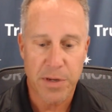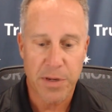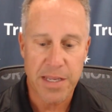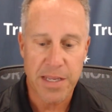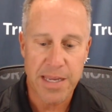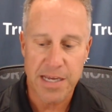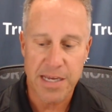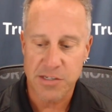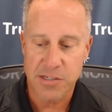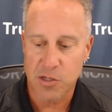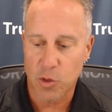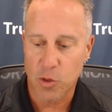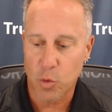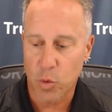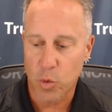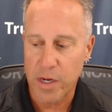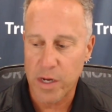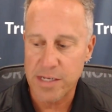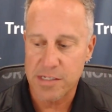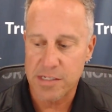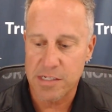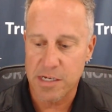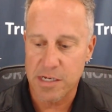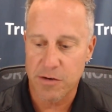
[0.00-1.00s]
But he has a
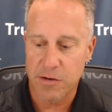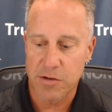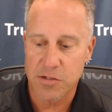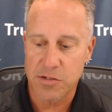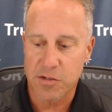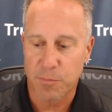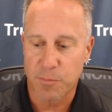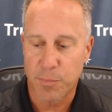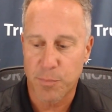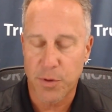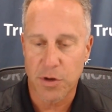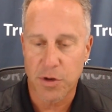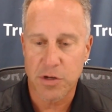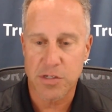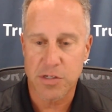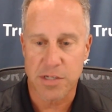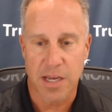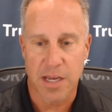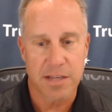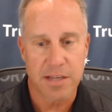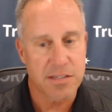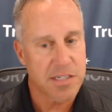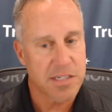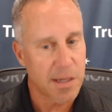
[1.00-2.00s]
great series of books,
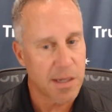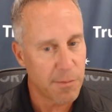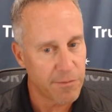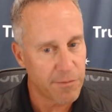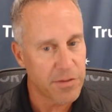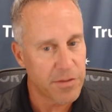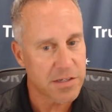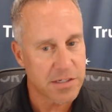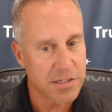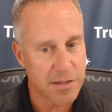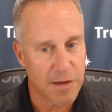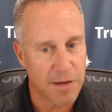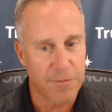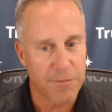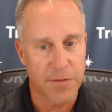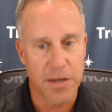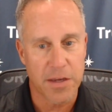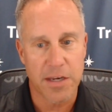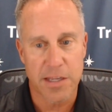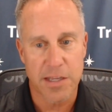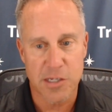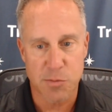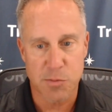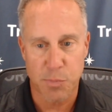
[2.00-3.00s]
and some of the stuff
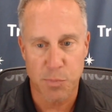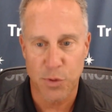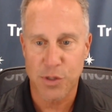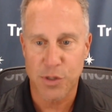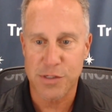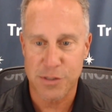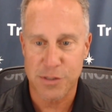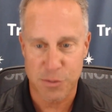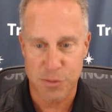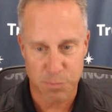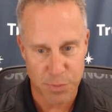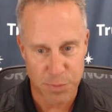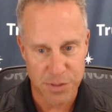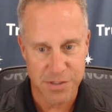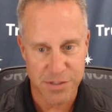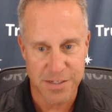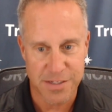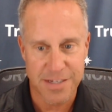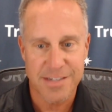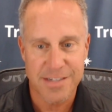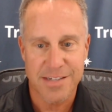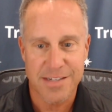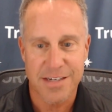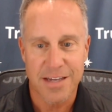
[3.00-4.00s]
in his books is
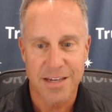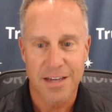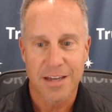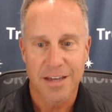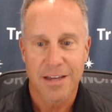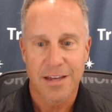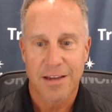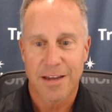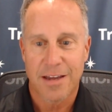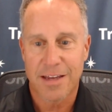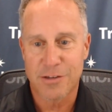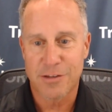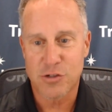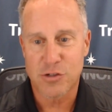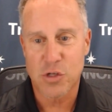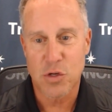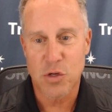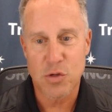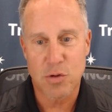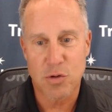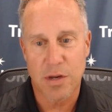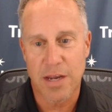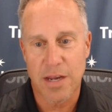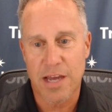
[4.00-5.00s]
business, and so
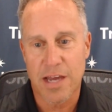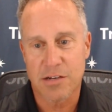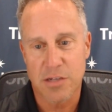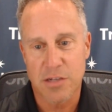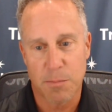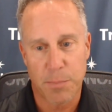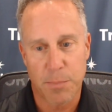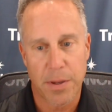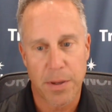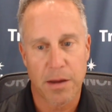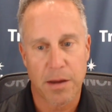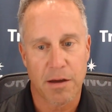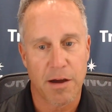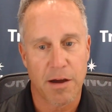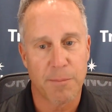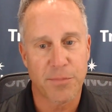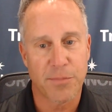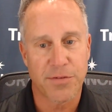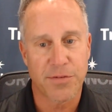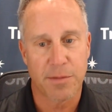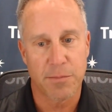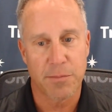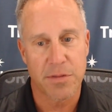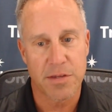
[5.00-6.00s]
you can actually pick up
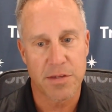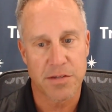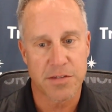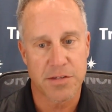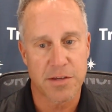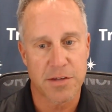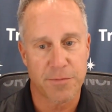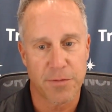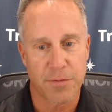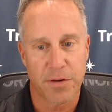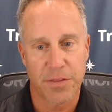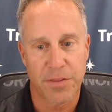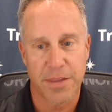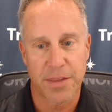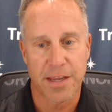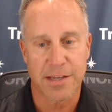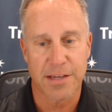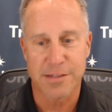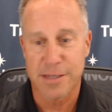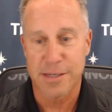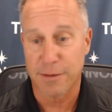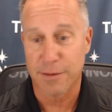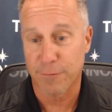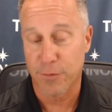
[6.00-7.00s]
some of these different
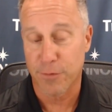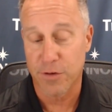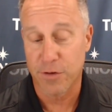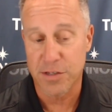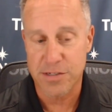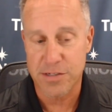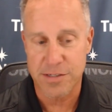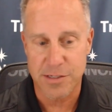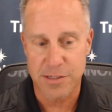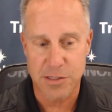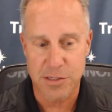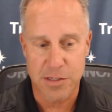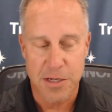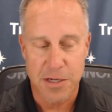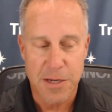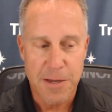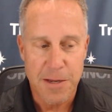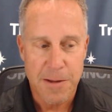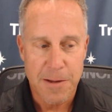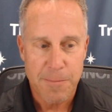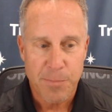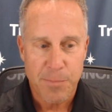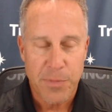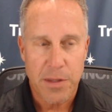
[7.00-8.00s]
things. Like for instance.
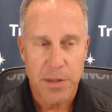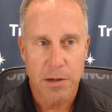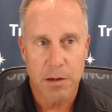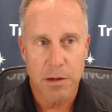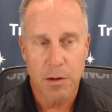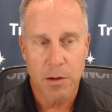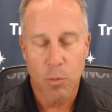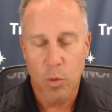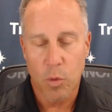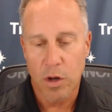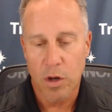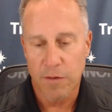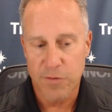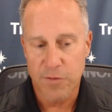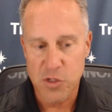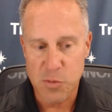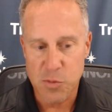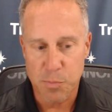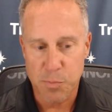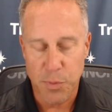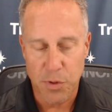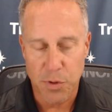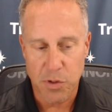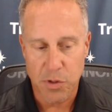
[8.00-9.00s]
Uh, one of his
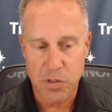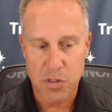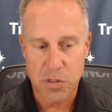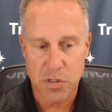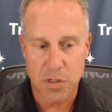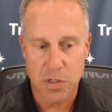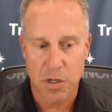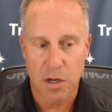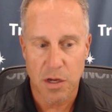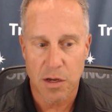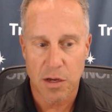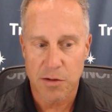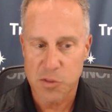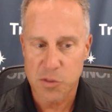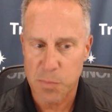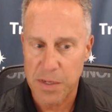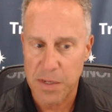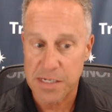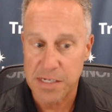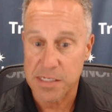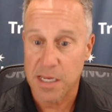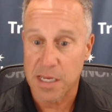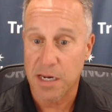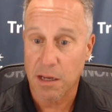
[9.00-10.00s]
books uh, is
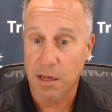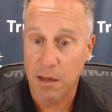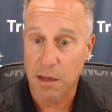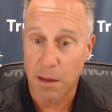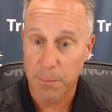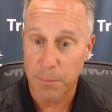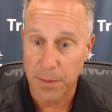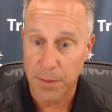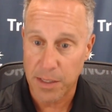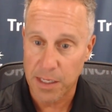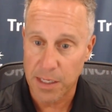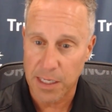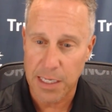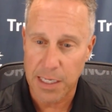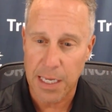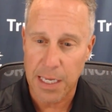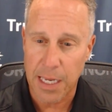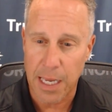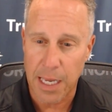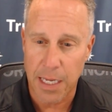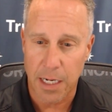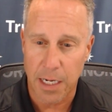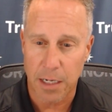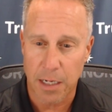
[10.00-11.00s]
based on a company in
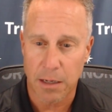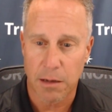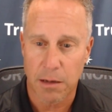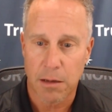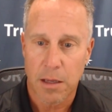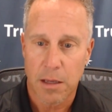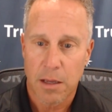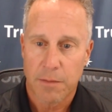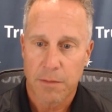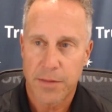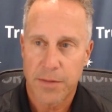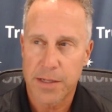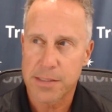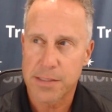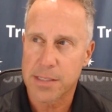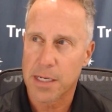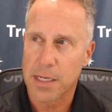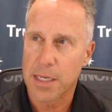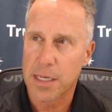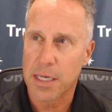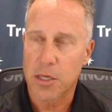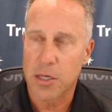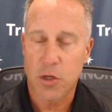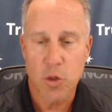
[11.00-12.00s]
Canada that's
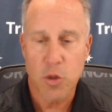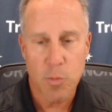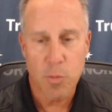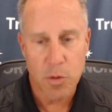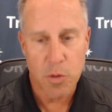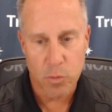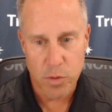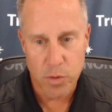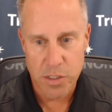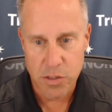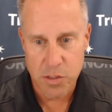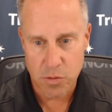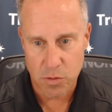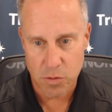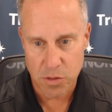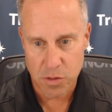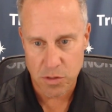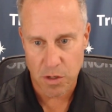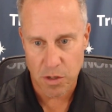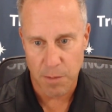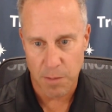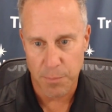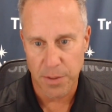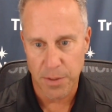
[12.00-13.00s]
a human resource
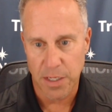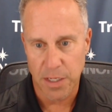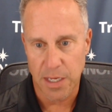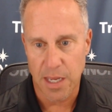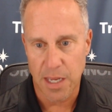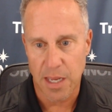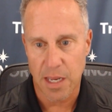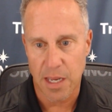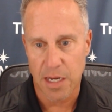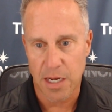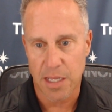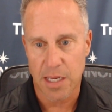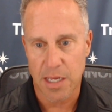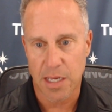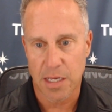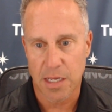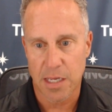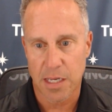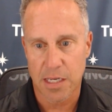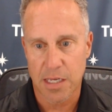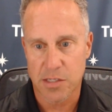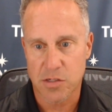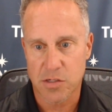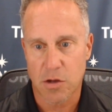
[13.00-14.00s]
company, and it,
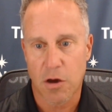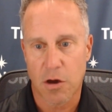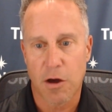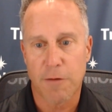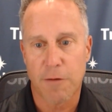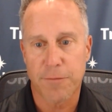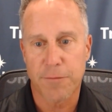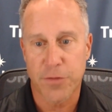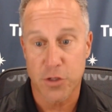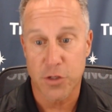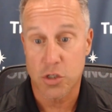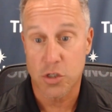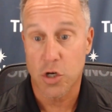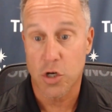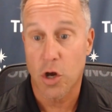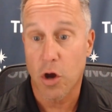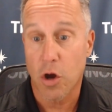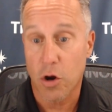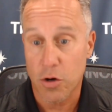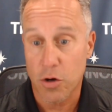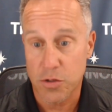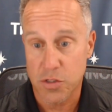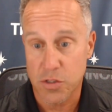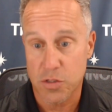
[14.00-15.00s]
it's off the
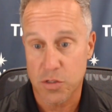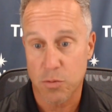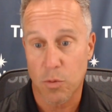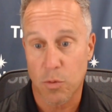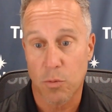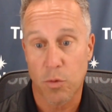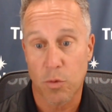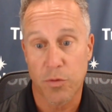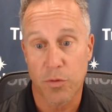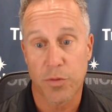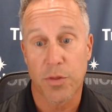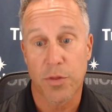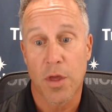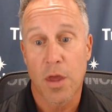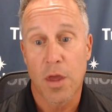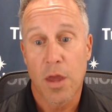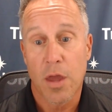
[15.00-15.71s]
charts with